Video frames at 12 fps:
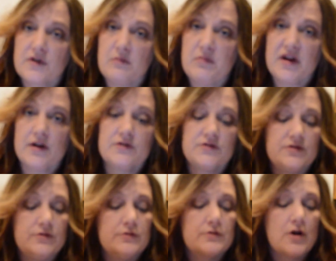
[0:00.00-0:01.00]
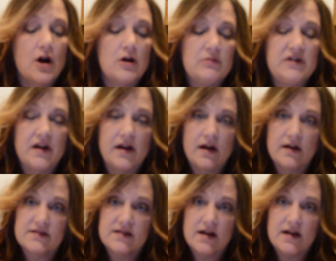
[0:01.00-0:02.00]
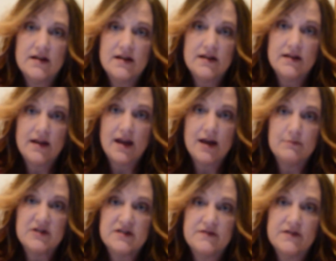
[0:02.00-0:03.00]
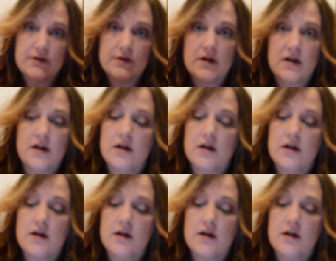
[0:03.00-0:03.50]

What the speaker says: compared to carbon dioxide in the atmosphere,